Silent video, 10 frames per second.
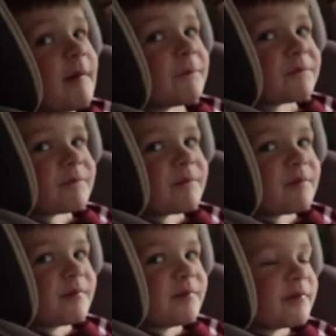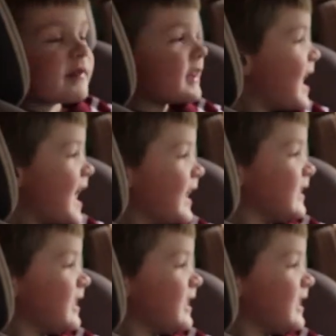Yes, you're going too with Mommy.